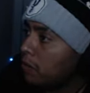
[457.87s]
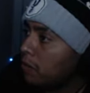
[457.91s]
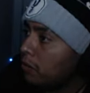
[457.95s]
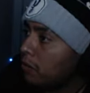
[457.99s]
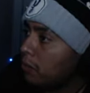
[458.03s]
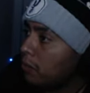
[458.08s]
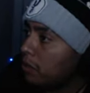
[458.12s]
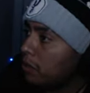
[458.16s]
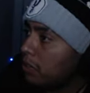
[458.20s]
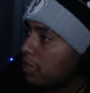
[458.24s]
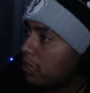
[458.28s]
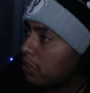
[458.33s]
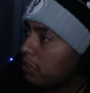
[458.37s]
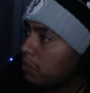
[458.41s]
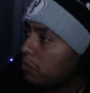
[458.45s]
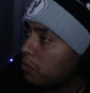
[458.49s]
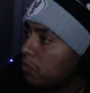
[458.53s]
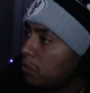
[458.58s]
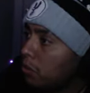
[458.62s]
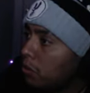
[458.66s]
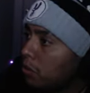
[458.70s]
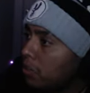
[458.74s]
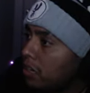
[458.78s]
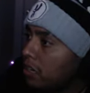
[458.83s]
to really
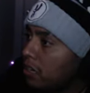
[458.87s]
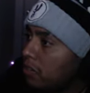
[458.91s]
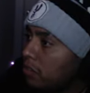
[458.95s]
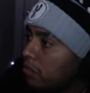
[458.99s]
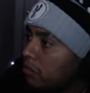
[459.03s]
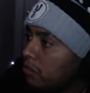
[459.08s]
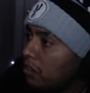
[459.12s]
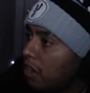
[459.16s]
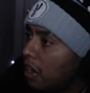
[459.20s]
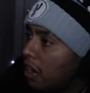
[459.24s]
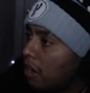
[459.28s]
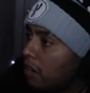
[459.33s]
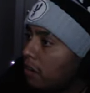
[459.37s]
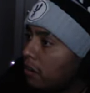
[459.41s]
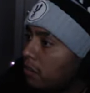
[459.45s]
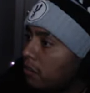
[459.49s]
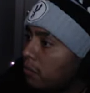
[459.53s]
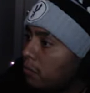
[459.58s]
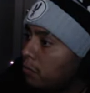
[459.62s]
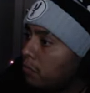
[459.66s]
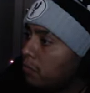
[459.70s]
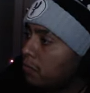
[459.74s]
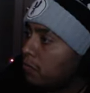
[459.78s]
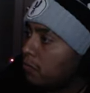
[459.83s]
explore the entire
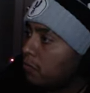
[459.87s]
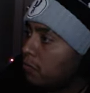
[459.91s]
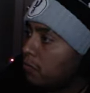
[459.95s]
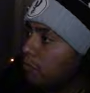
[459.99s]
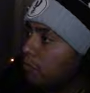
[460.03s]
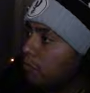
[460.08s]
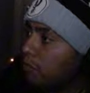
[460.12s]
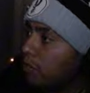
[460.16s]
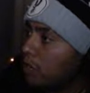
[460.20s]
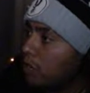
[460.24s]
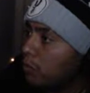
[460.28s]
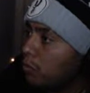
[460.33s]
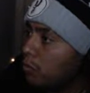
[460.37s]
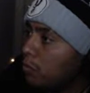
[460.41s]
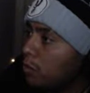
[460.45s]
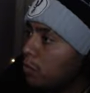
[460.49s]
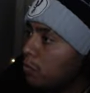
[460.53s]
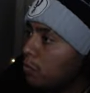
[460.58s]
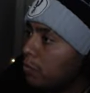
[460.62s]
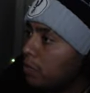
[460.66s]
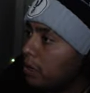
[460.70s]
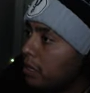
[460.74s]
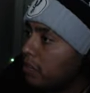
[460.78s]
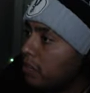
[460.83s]
free
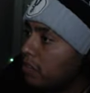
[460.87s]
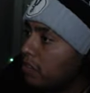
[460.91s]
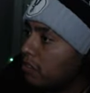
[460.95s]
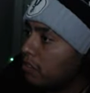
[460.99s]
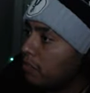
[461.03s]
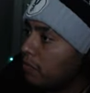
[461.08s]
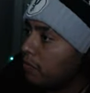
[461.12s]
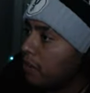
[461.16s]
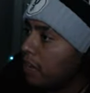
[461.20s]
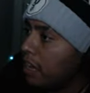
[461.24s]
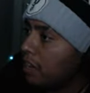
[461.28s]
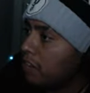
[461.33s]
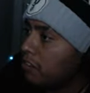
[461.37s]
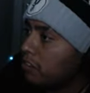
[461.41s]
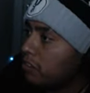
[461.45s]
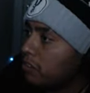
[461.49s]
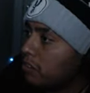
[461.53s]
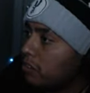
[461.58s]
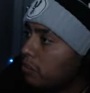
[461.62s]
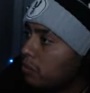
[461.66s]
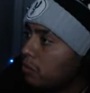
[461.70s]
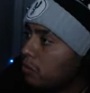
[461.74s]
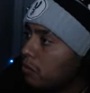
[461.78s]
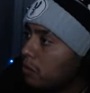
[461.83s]
roam because if I actually
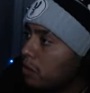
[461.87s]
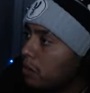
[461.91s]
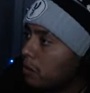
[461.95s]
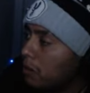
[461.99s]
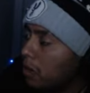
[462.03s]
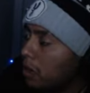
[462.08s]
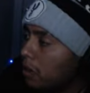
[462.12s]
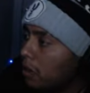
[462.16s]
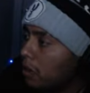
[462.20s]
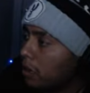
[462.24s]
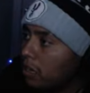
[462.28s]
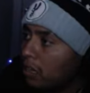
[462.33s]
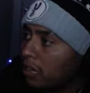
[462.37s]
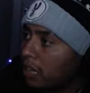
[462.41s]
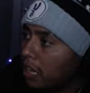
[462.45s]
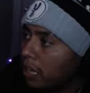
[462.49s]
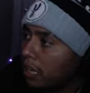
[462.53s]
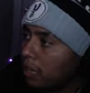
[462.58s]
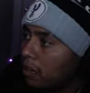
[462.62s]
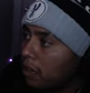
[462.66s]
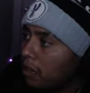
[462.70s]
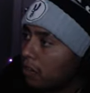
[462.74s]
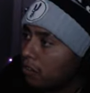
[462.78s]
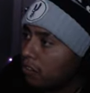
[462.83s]
do, and I'm gonna get
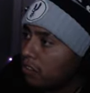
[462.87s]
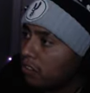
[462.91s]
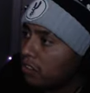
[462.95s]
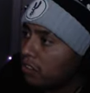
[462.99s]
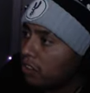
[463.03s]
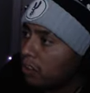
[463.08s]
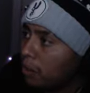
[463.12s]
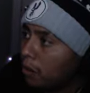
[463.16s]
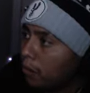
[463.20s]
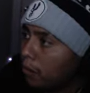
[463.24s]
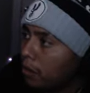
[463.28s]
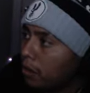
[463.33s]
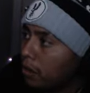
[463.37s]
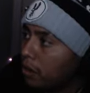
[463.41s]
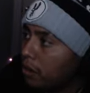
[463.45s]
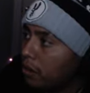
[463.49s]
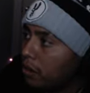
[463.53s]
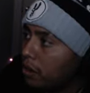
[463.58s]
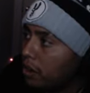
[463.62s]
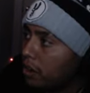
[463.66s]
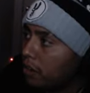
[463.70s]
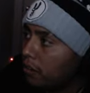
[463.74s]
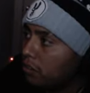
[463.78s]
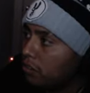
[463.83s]
lost and I'm gonna
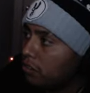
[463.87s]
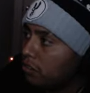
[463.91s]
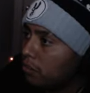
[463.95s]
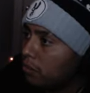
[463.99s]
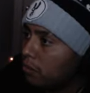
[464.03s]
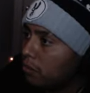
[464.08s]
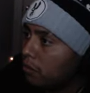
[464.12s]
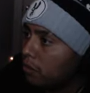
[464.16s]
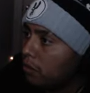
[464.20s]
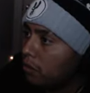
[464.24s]
die, so...